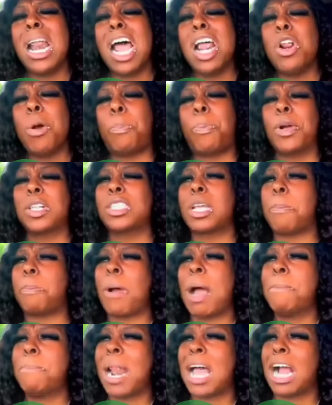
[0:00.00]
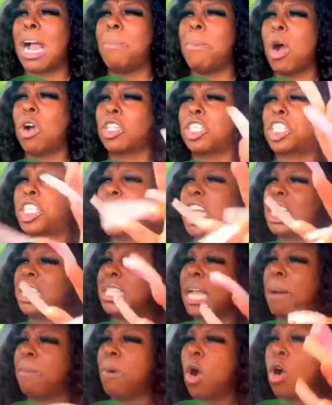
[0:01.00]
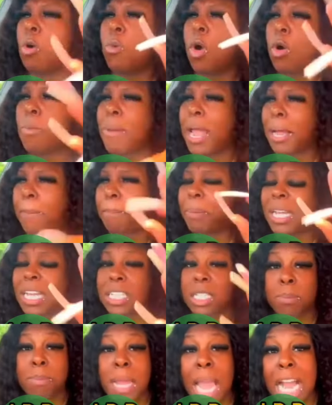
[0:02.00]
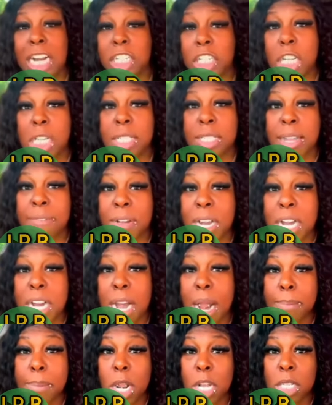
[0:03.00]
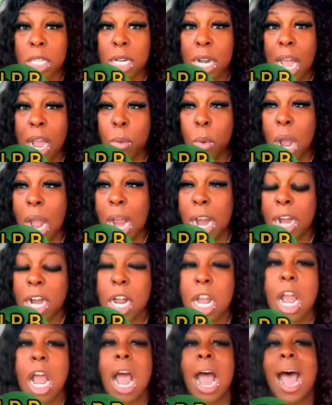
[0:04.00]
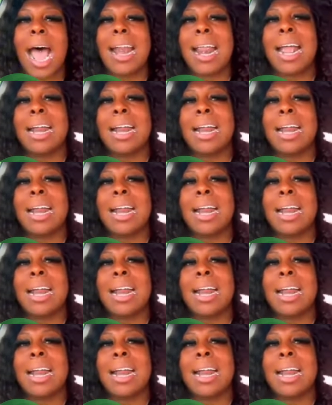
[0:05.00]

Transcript: I know put up on blog about cheese and Momo make peace. Me and cheese ever did a blood clot war?